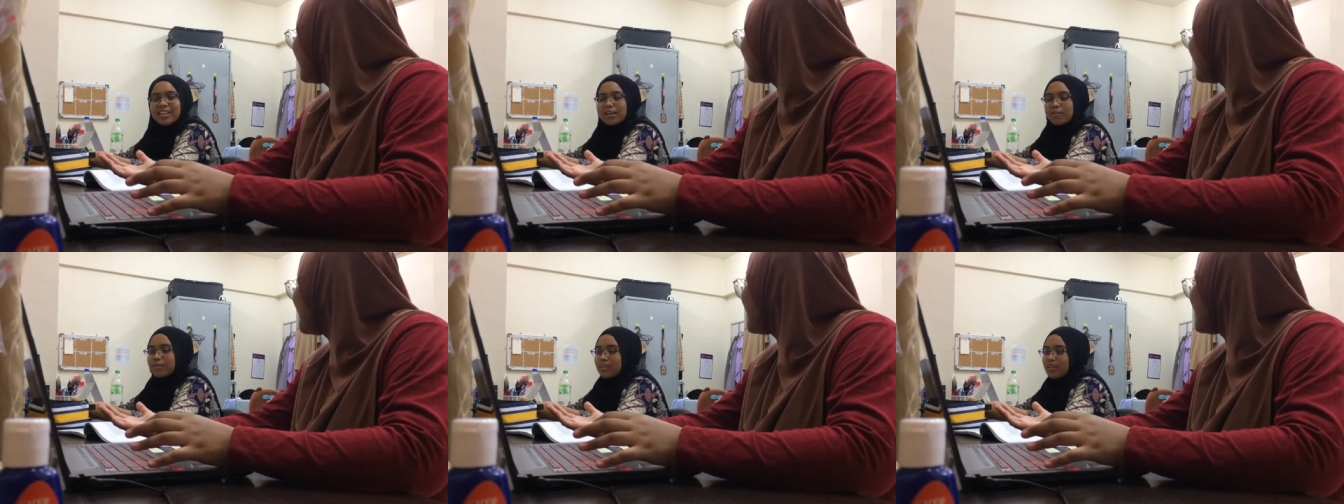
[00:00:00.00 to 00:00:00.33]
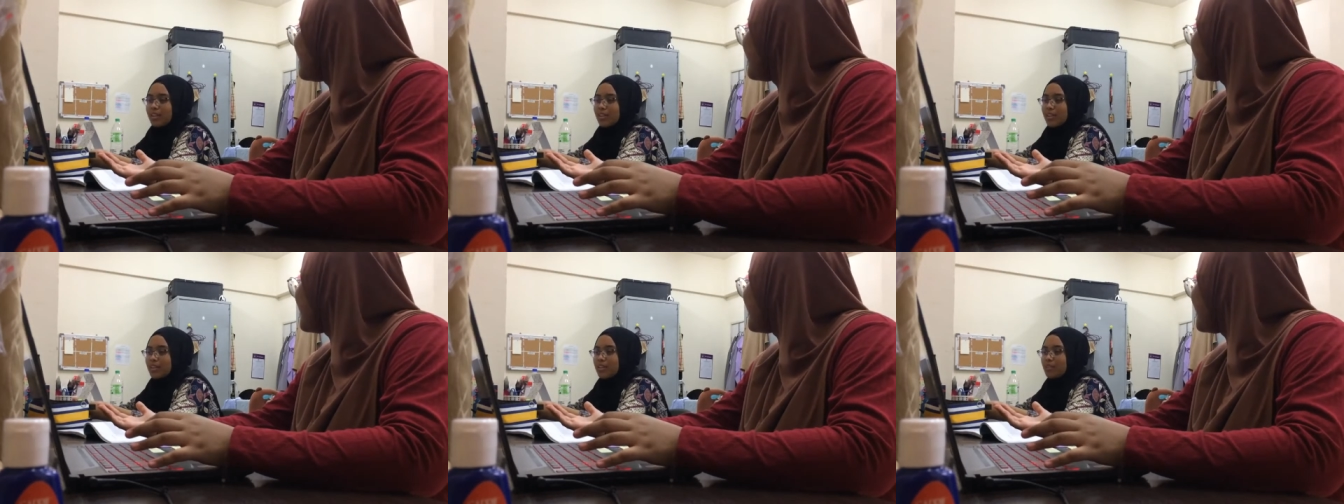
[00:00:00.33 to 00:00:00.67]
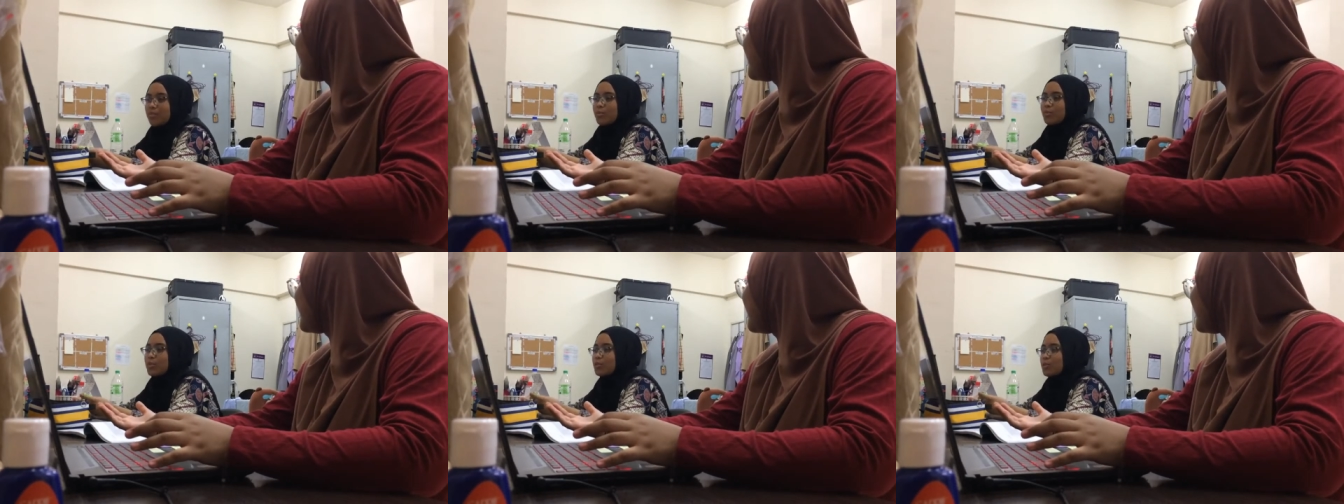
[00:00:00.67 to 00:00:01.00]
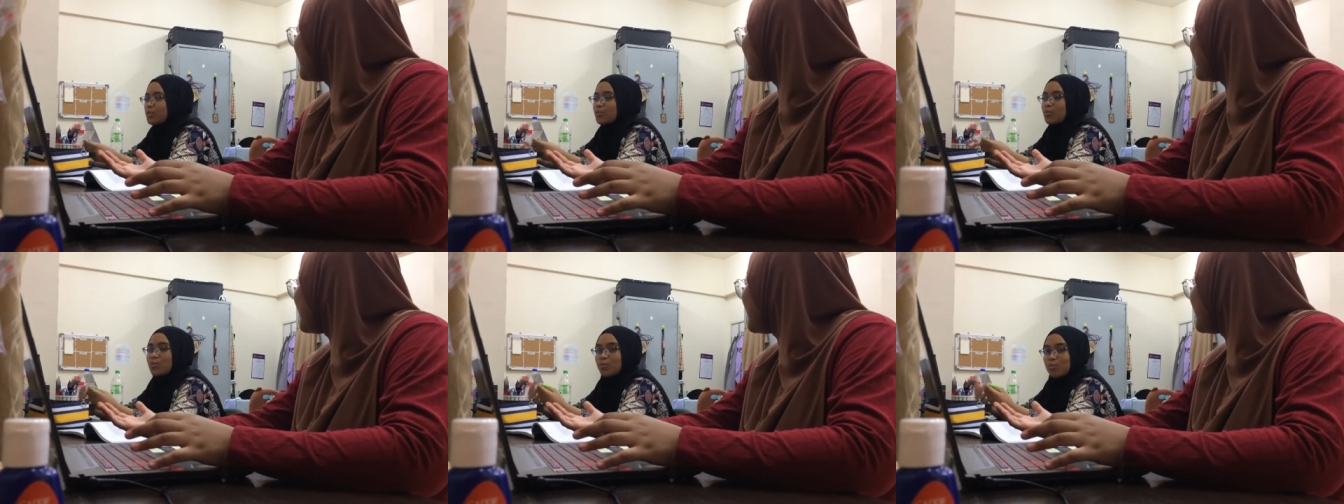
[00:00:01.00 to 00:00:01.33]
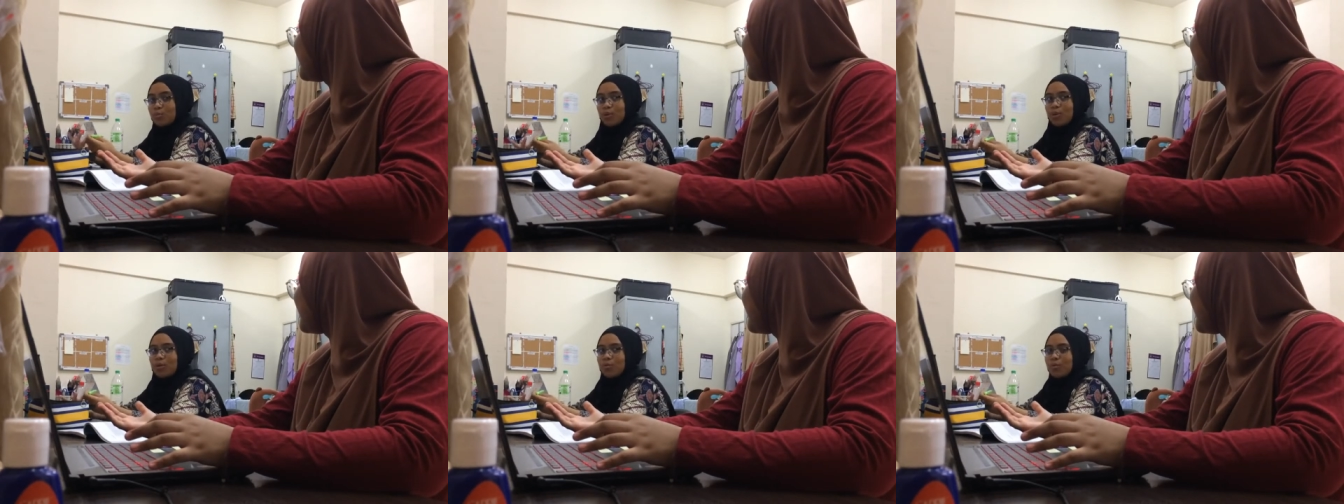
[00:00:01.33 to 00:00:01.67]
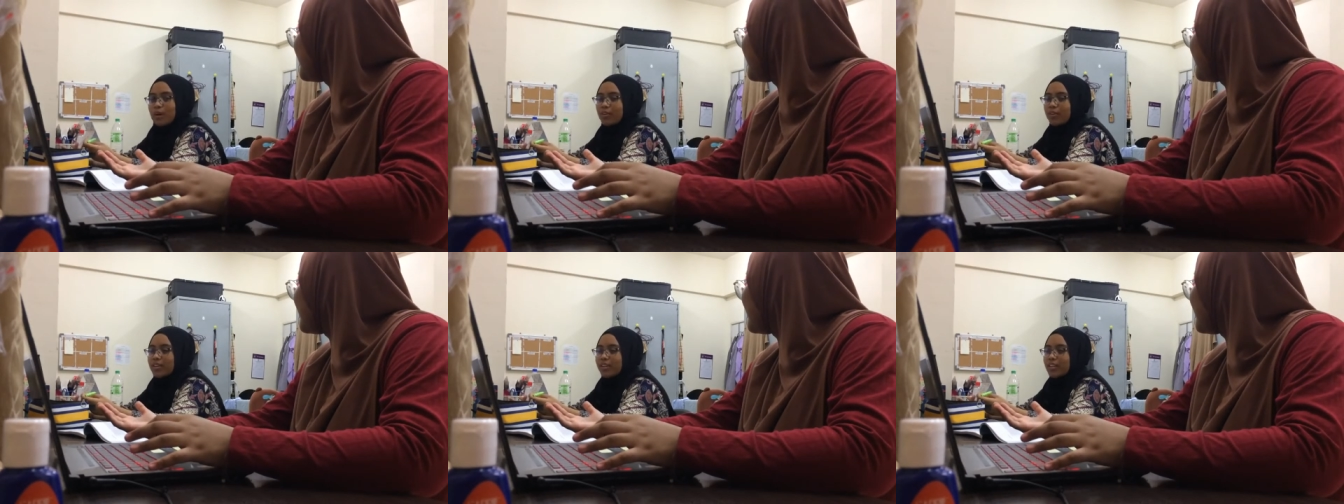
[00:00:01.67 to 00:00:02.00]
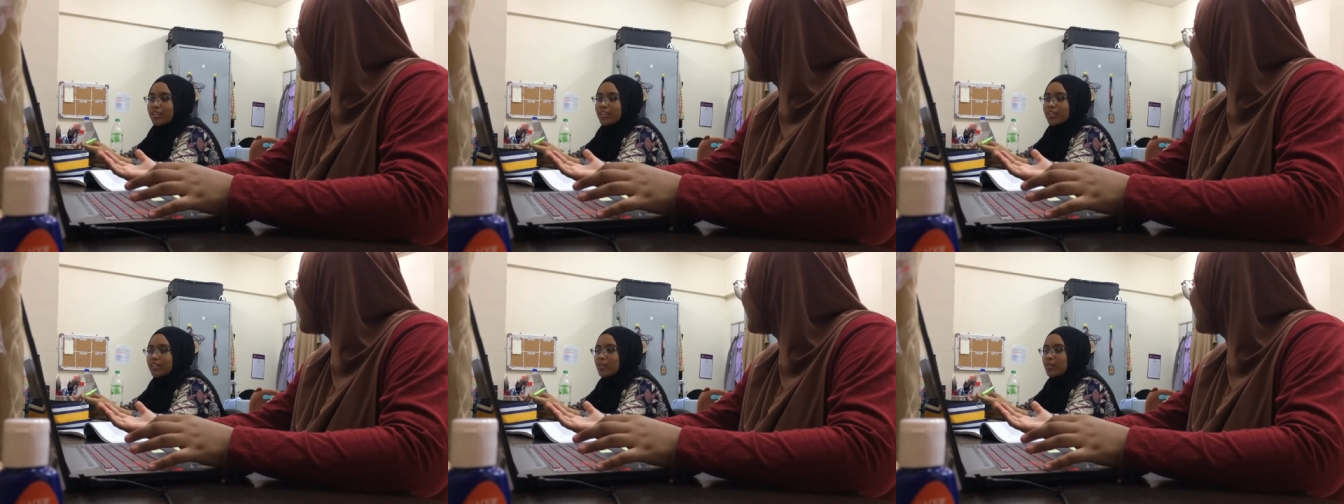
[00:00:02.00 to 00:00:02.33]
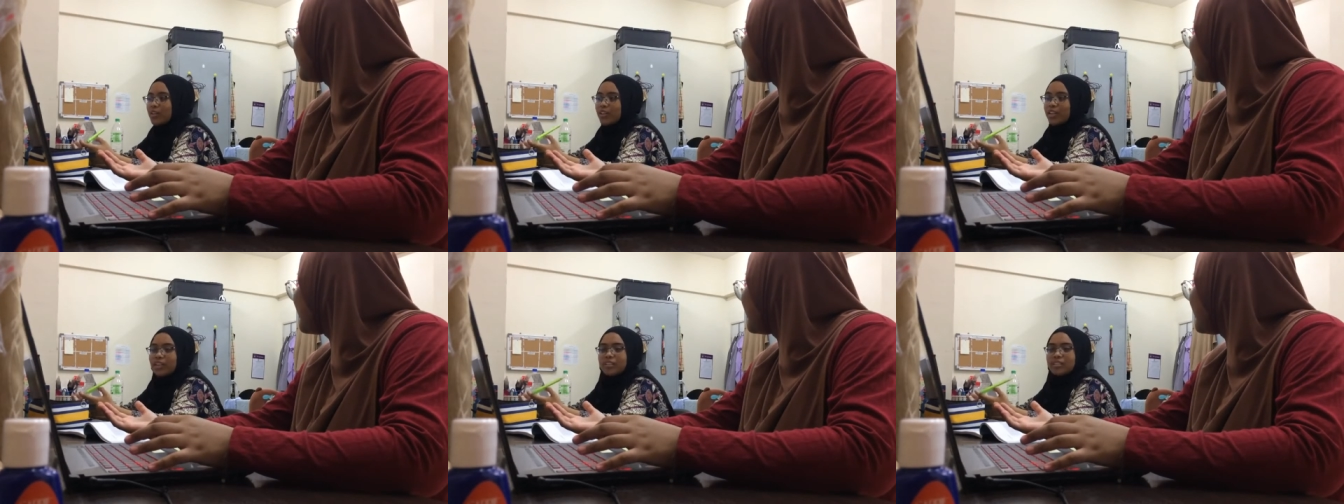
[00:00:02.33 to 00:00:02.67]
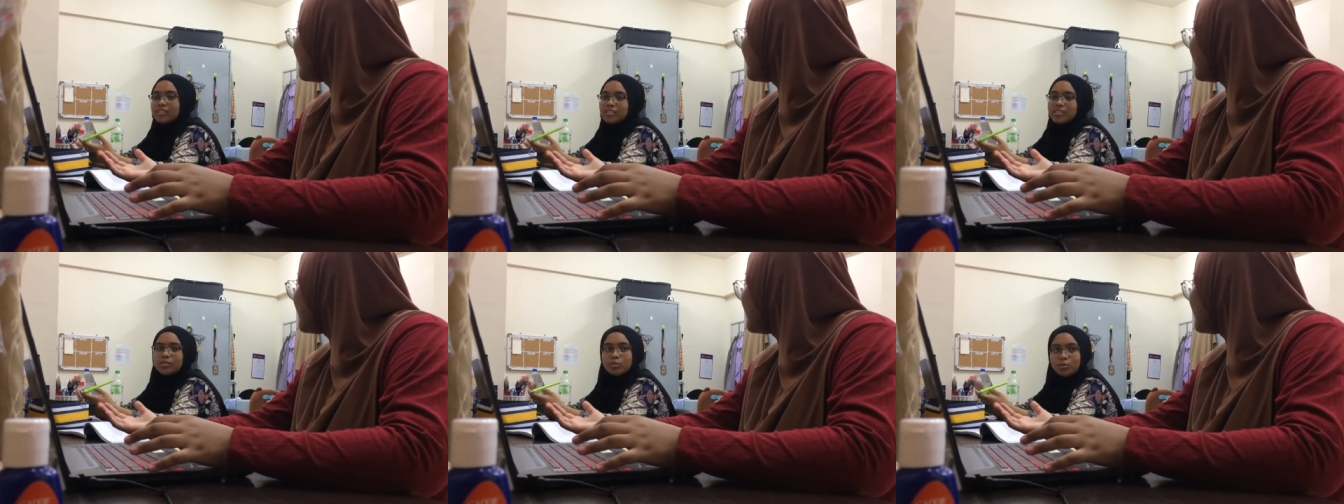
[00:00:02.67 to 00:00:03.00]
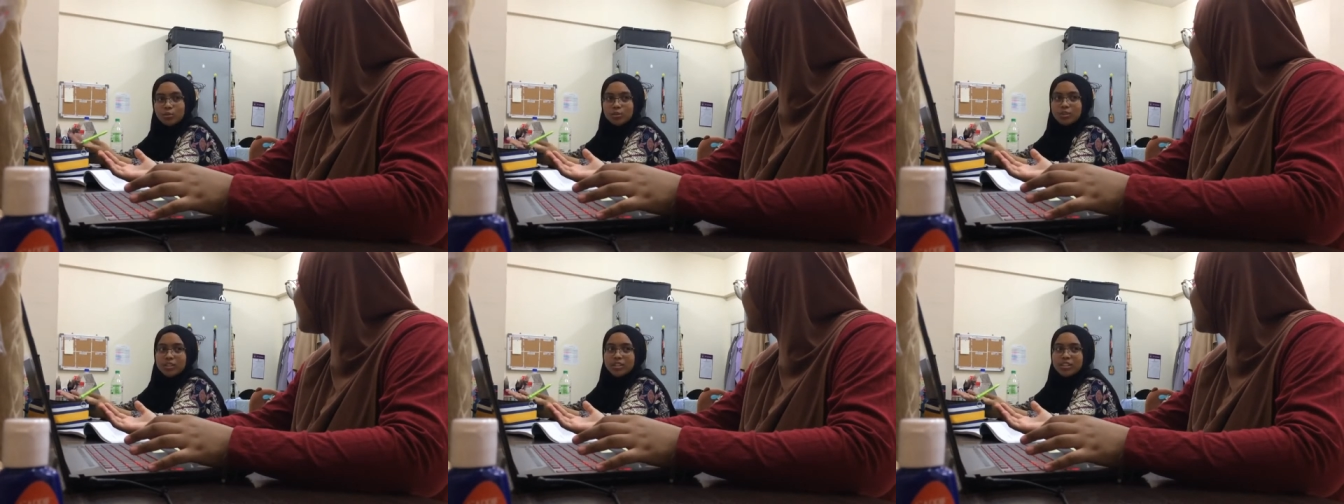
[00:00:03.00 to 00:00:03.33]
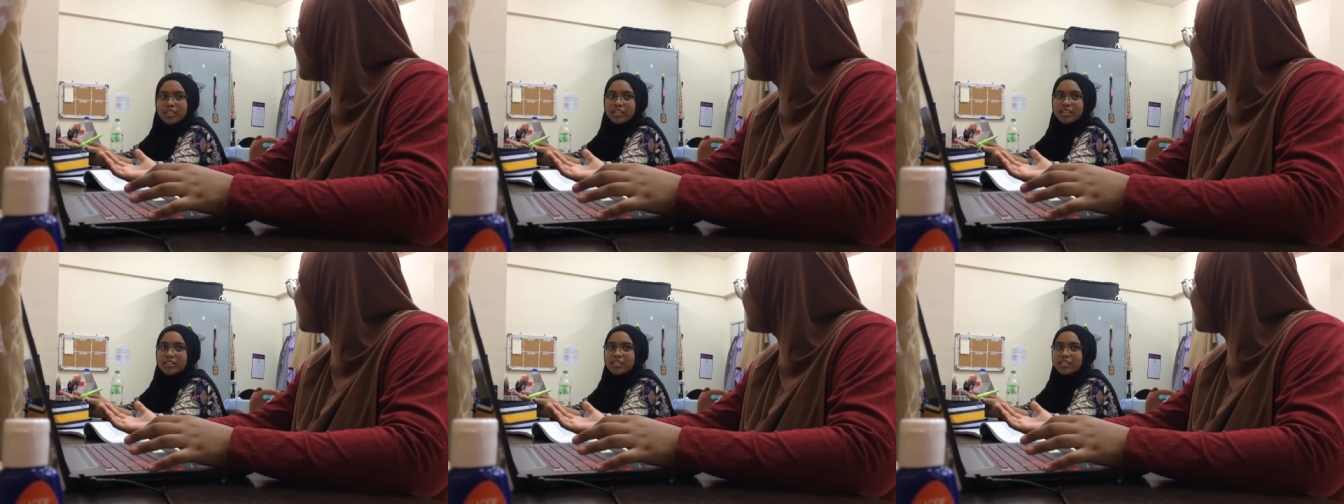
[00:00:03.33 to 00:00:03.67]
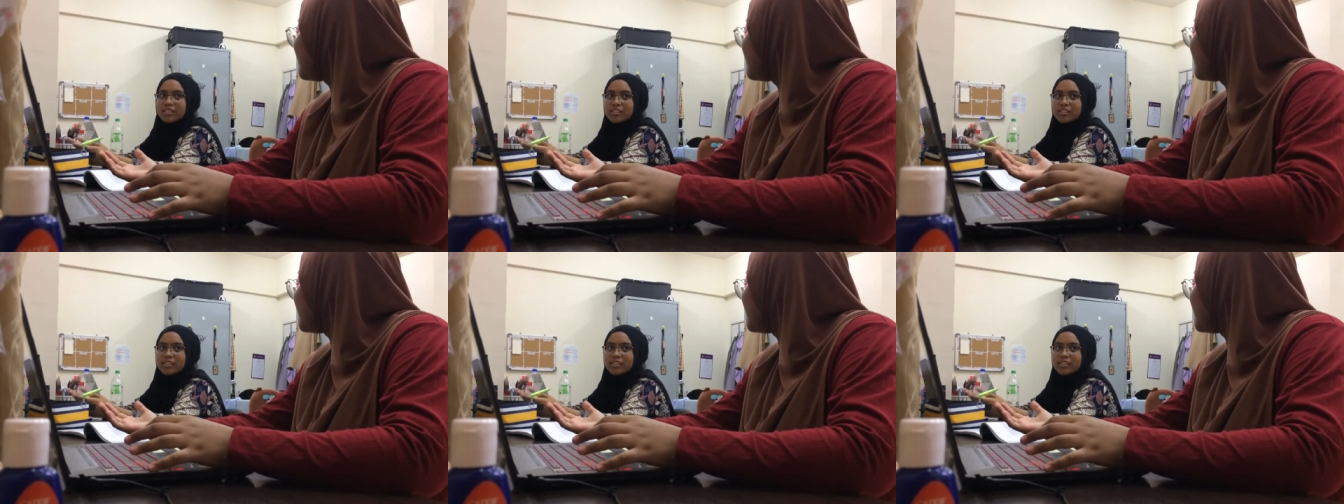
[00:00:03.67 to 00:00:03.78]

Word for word: I mean like if you want to know more about it you can just google it